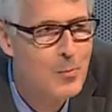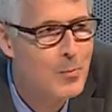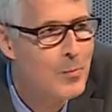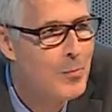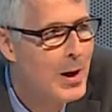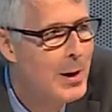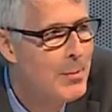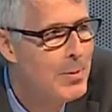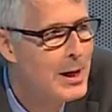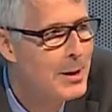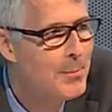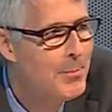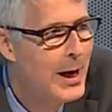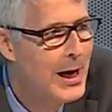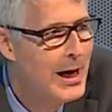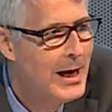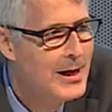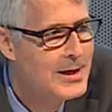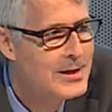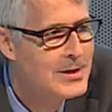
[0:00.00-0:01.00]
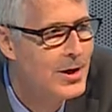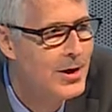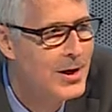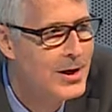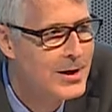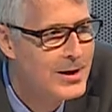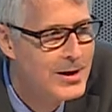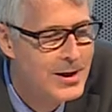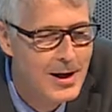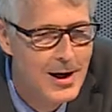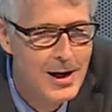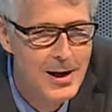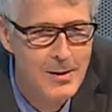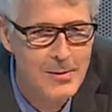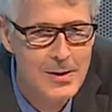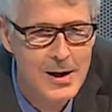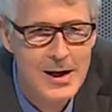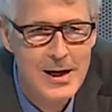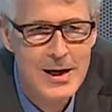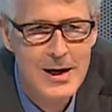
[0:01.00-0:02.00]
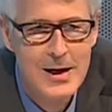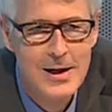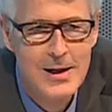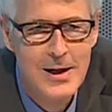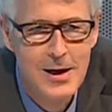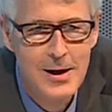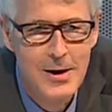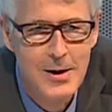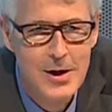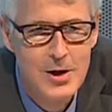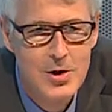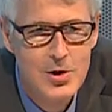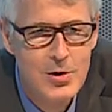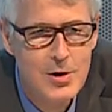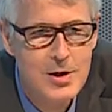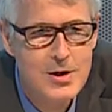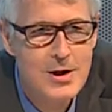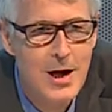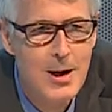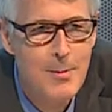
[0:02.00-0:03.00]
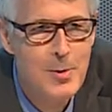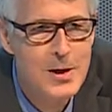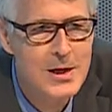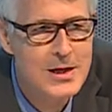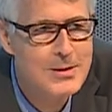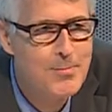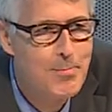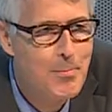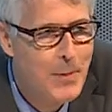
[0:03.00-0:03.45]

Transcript: public payers and the insurance companies